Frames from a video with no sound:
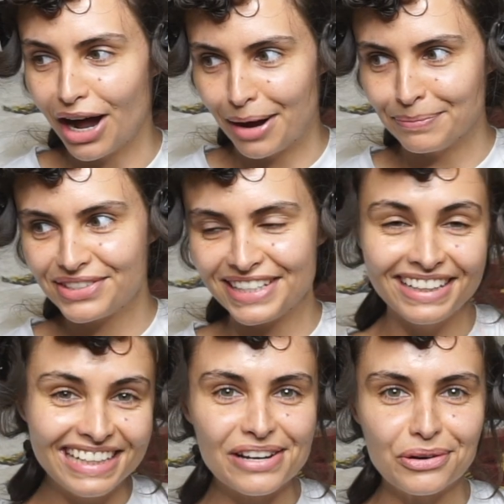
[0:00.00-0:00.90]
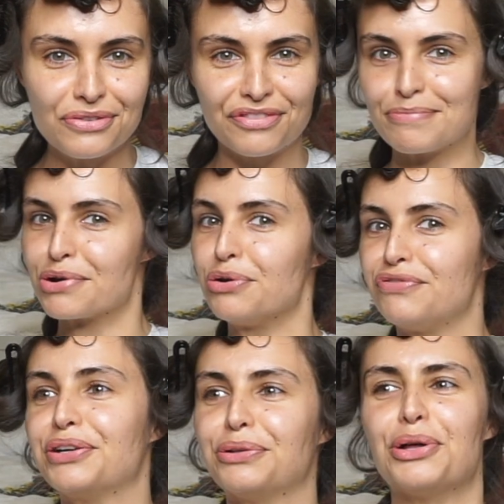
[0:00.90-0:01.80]
Um, Cindy who from
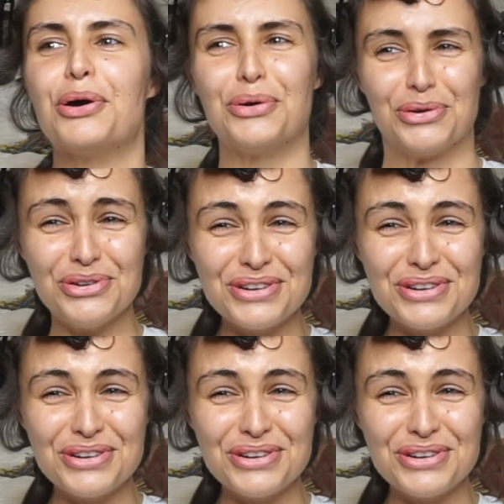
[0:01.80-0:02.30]
Whoville who?